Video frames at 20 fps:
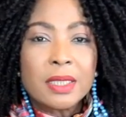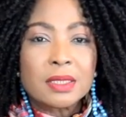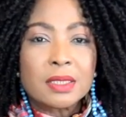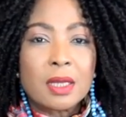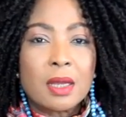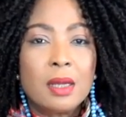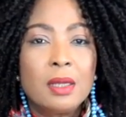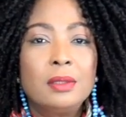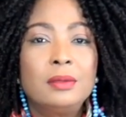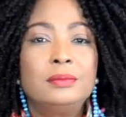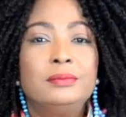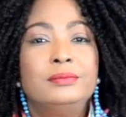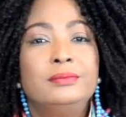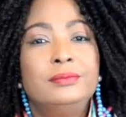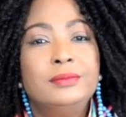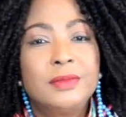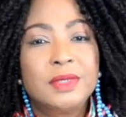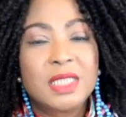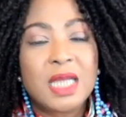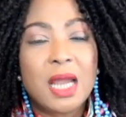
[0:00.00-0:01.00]
so
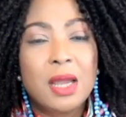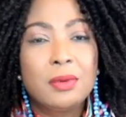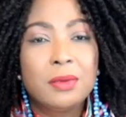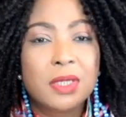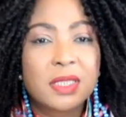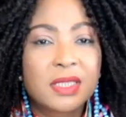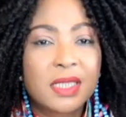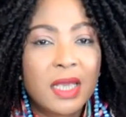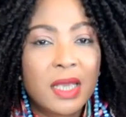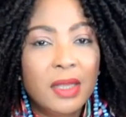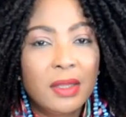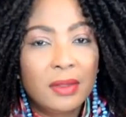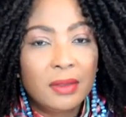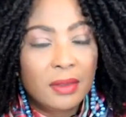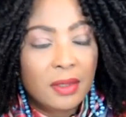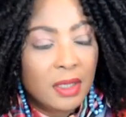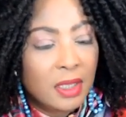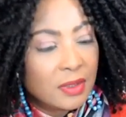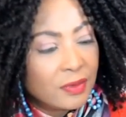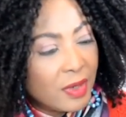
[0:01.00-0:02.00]
that was it.
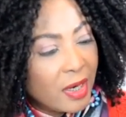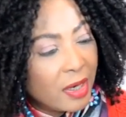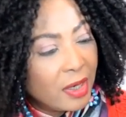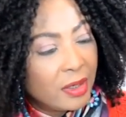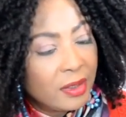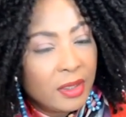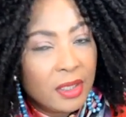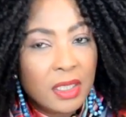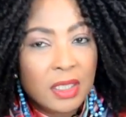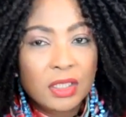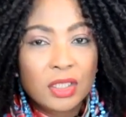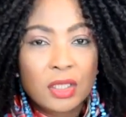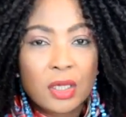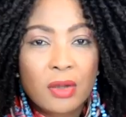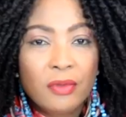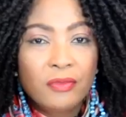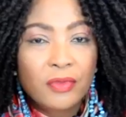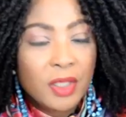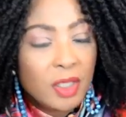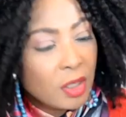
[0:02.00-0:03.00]
This was a really
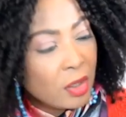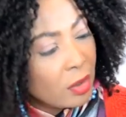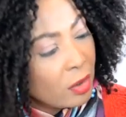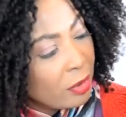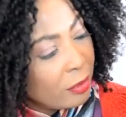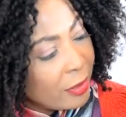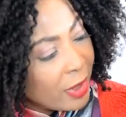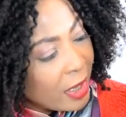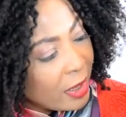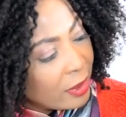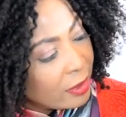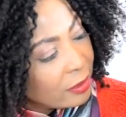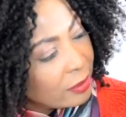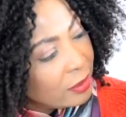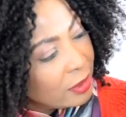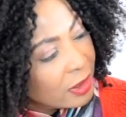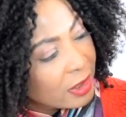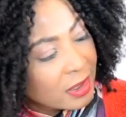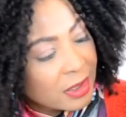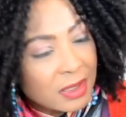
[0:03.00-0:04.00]
short video, but
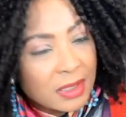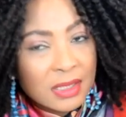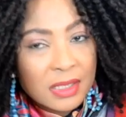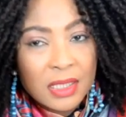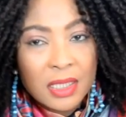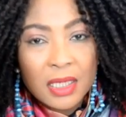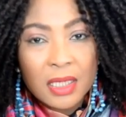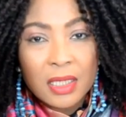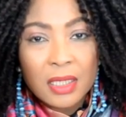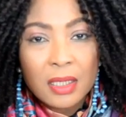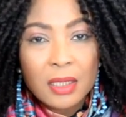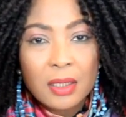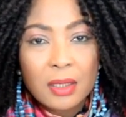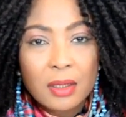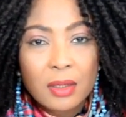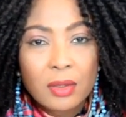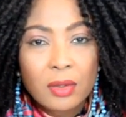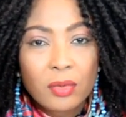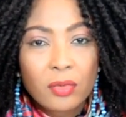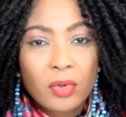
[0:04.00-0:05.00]
you can see
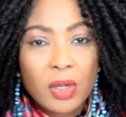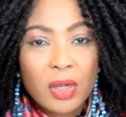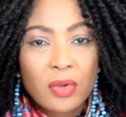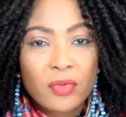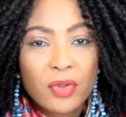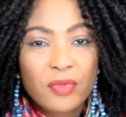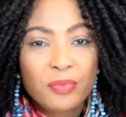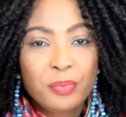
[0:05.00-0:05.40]
when we